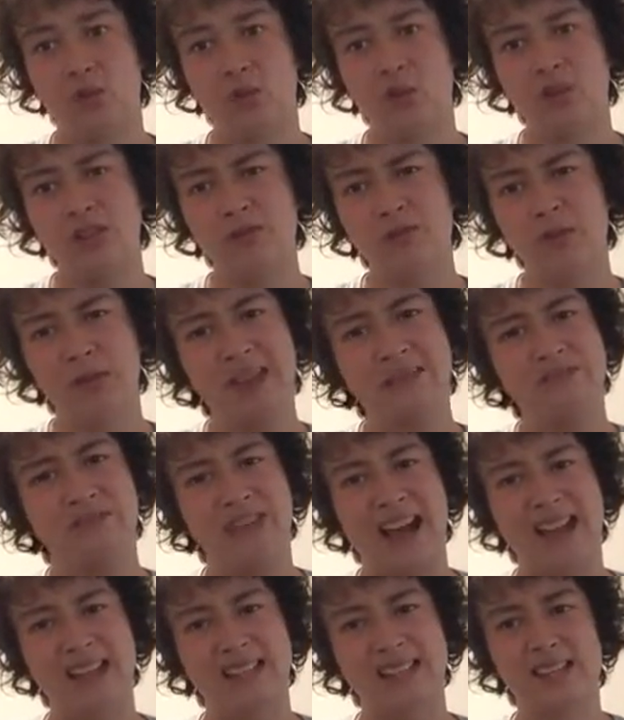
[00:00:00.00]
What's really
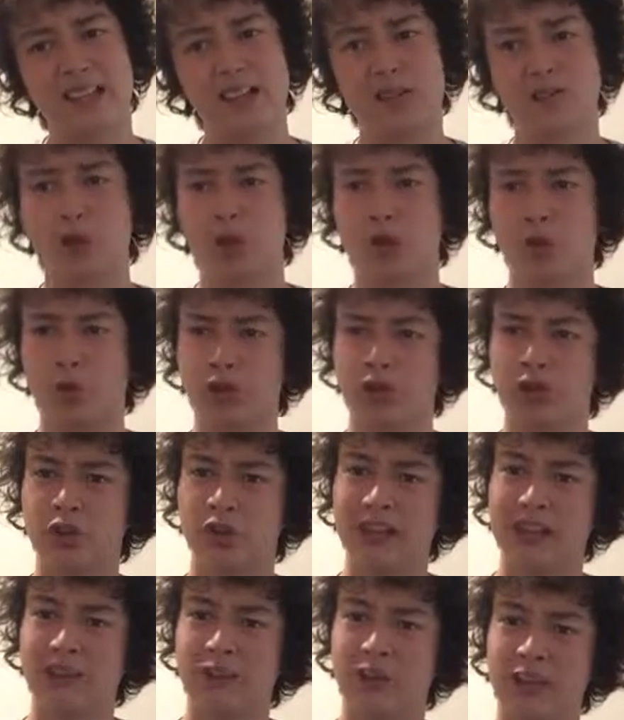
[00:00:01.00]
fascinating with the
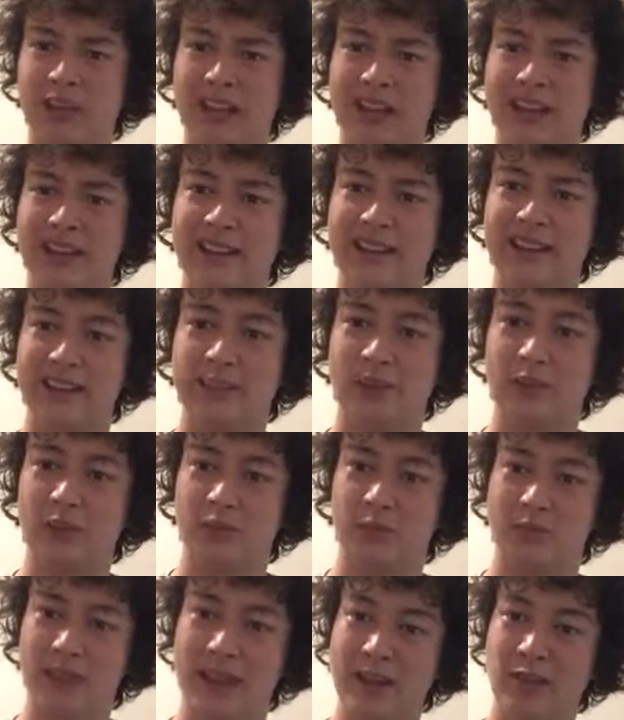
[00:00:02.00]
original Evil Dead is it
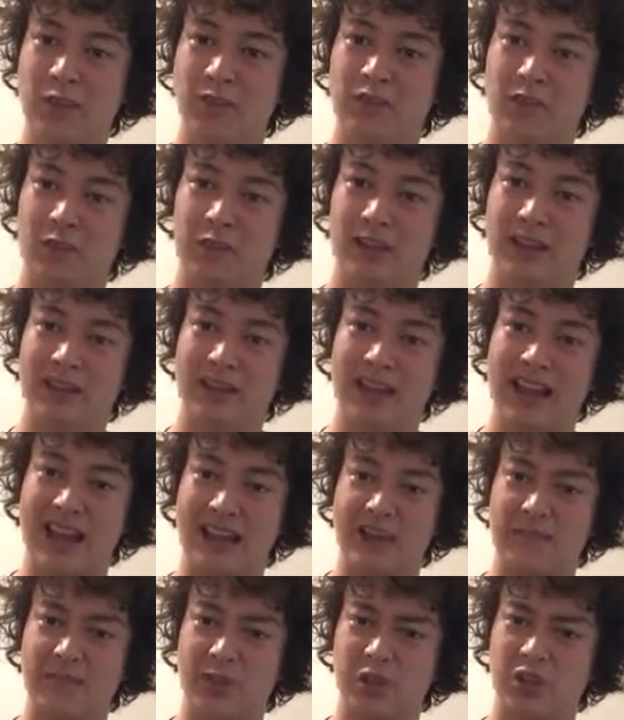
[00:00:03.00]
was made with a really
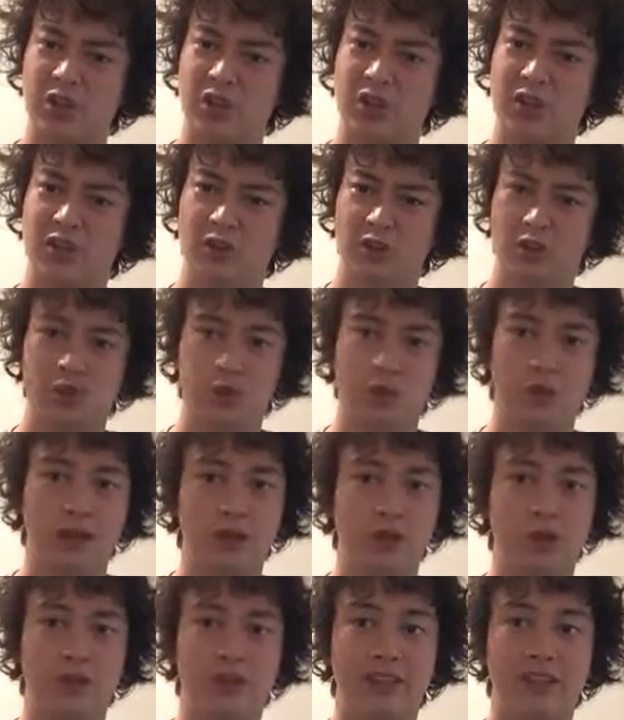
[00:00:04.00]
tiny budget. It was
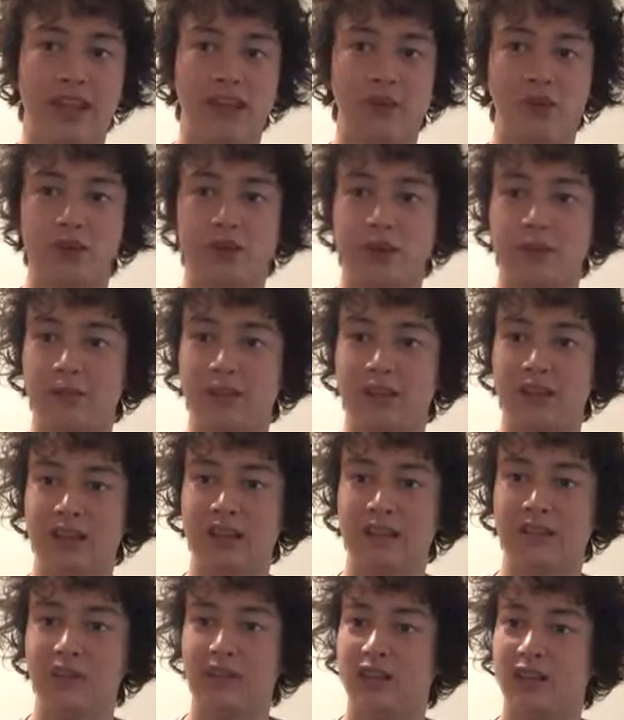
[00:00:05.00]
$300,000, I
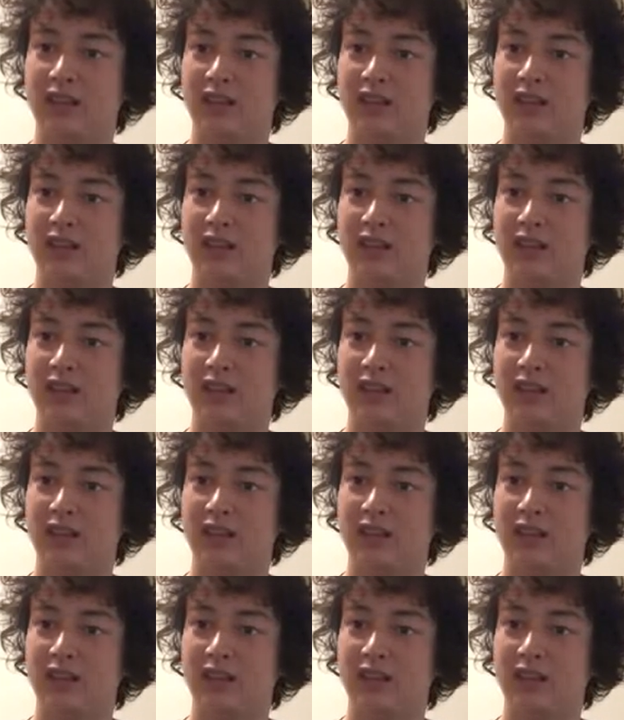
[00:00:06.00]
believe,